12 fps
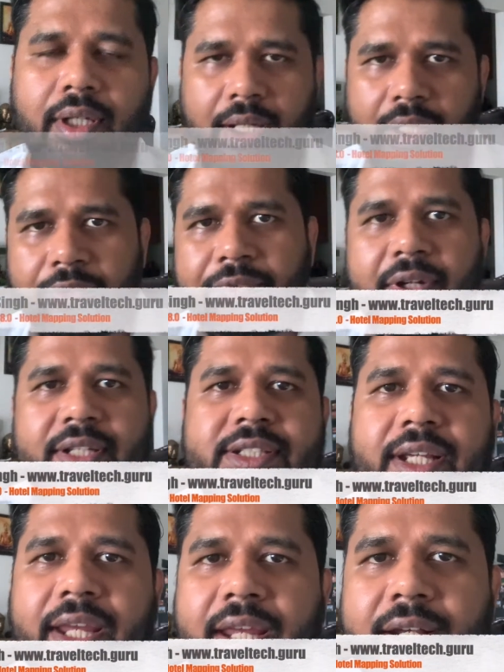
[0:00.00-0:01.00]
Hello
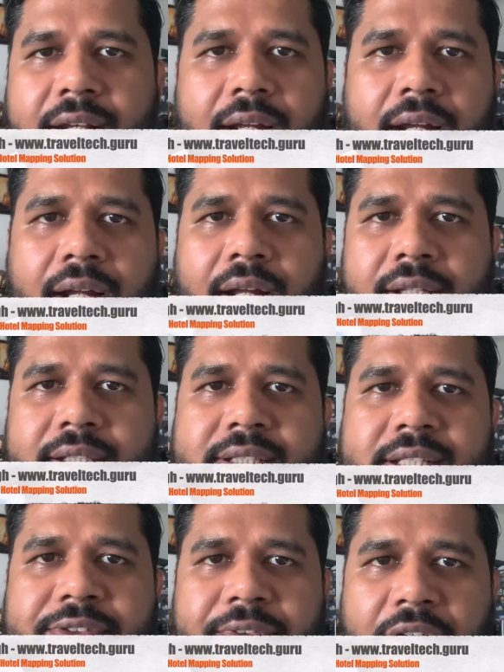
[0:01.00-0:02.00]
friends again, uh, this
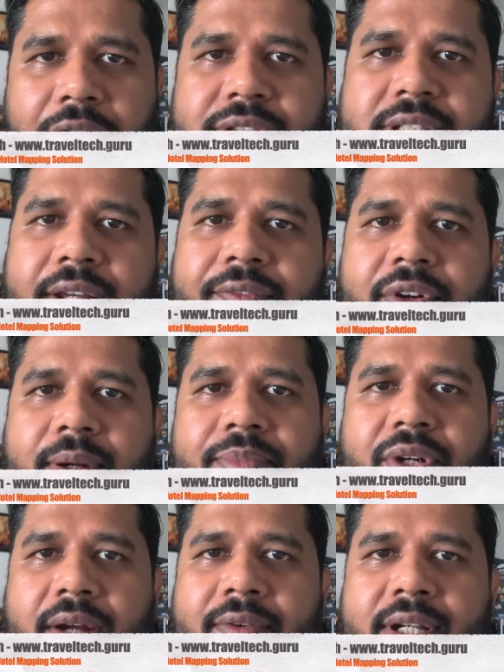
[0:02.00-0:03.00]
is Vinod Singh from
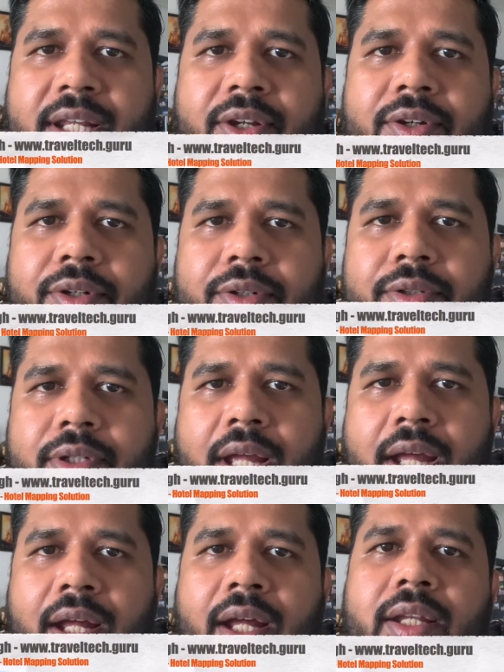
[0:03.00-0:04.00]
Travel Tech Guru
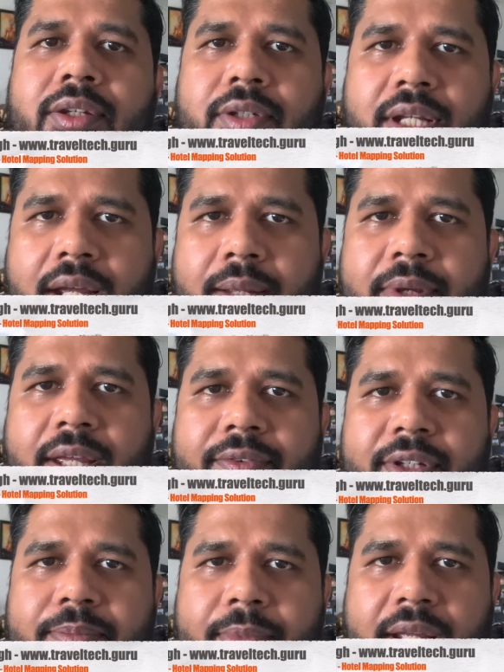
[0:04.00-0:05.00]
and today I'm here
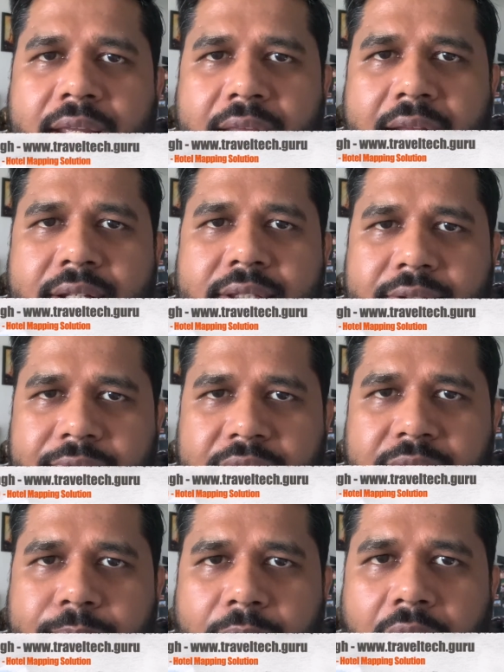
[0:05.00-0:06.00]
with my eighth
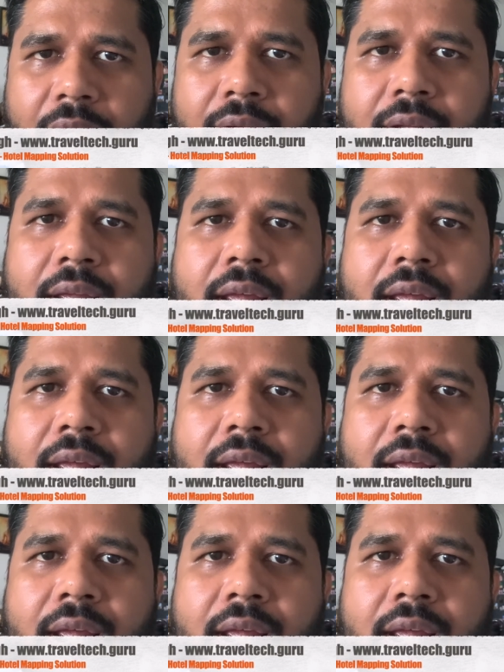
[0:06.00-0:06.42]
video blog